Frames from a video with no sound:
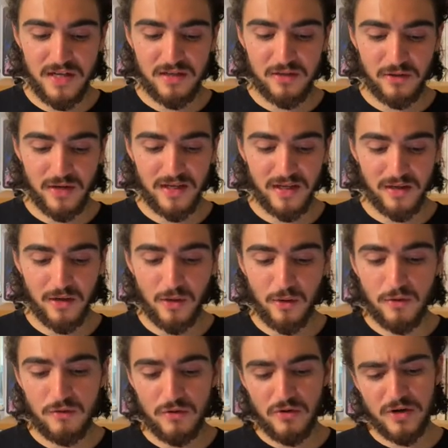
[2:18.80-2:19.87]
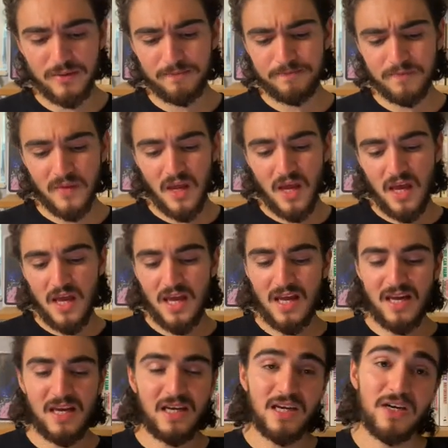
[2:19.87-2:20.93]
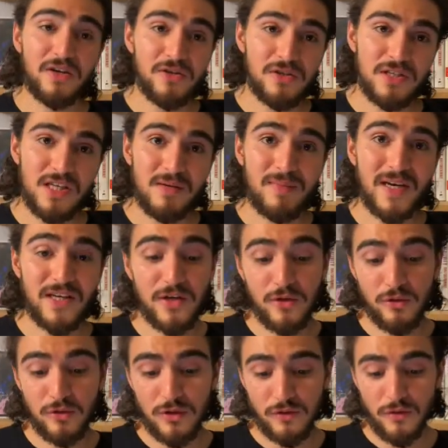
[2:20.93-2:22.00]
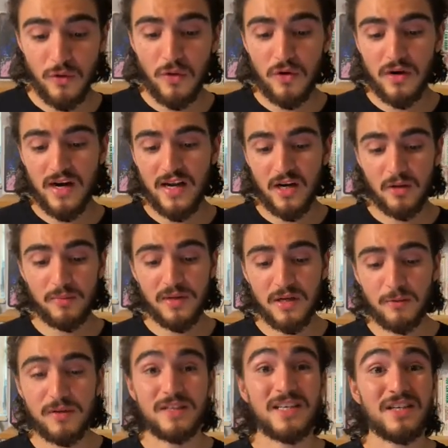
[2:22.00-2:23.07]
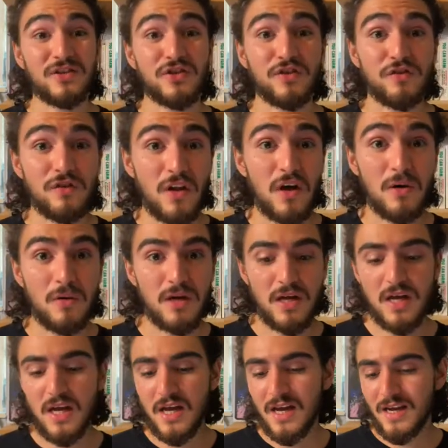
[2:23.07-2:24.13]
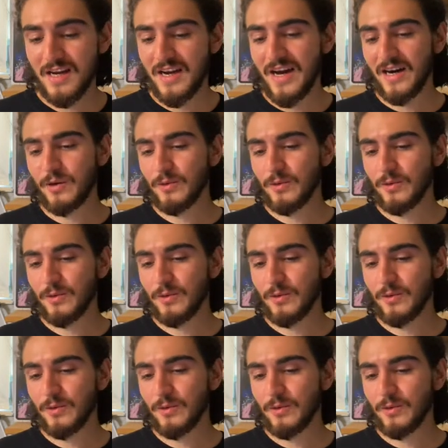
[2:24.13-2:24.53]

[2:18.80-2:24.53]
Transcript: so I can go over it. And here you see my notes for NLP with TensorFlow. Now,